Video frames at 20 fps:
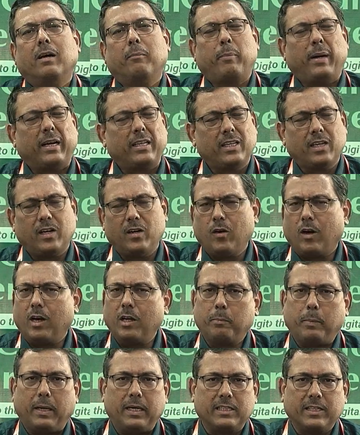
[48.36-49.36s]
Practically
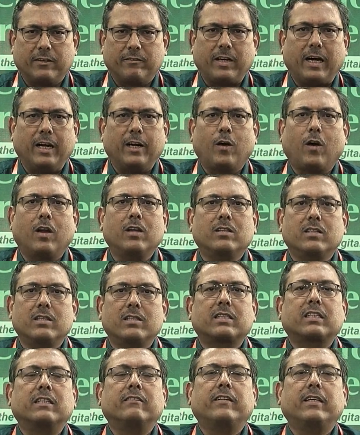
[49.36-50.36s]
all part of cardiology
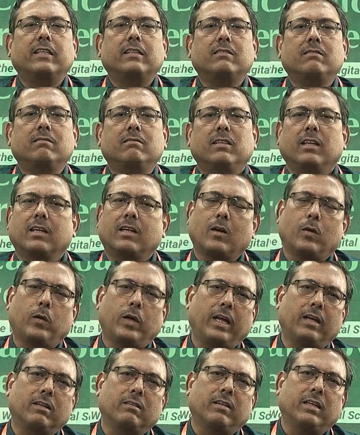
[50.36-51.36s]
is covered,
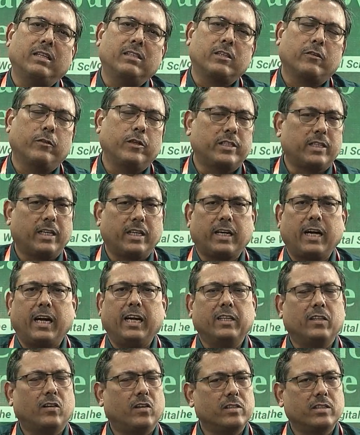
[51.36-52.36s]
including intervention
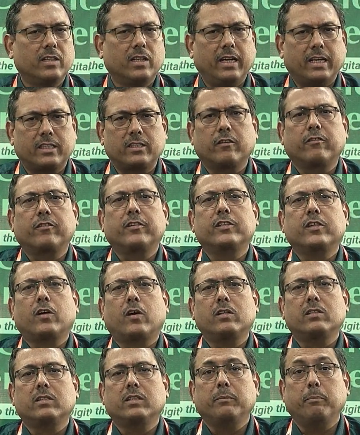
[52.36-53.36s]
cardiology,
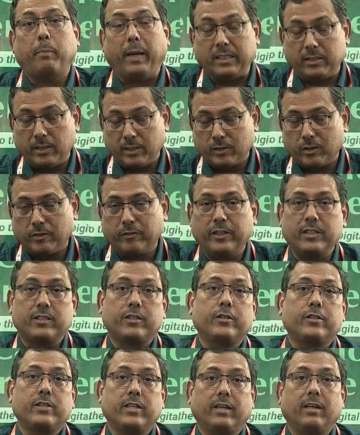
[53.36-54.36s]
electrophysiology, basics of
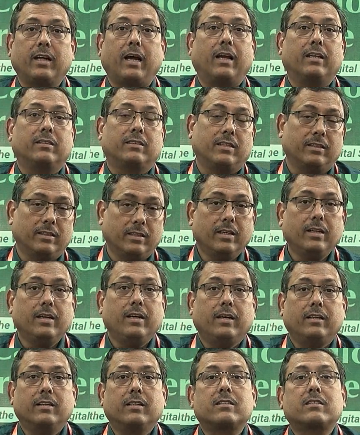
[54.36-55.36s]
ECG. As I said
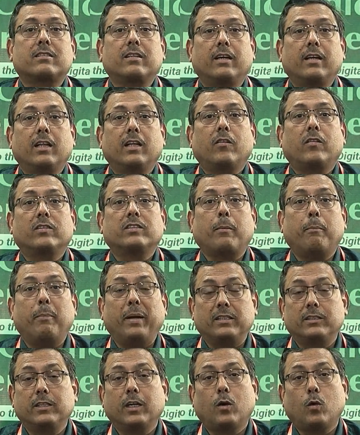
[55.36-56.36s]
yesterday, there was a
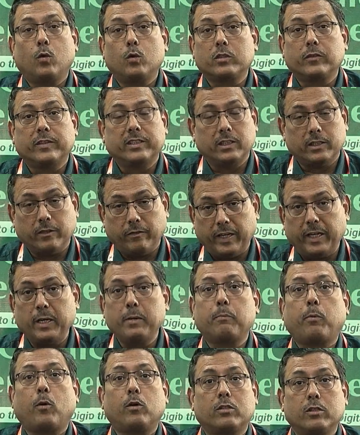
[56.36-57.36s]
basic course which is a very
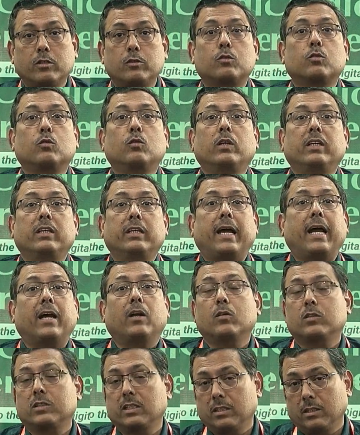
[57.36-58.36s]
important tool in
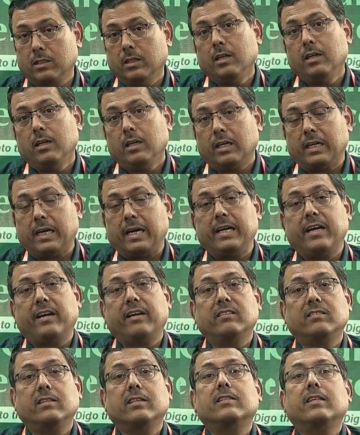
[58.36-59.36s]
diagnosing cardiac
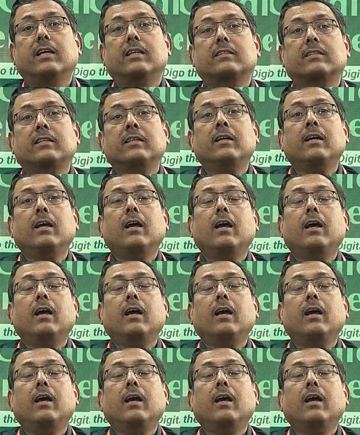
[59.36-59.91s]
diseases.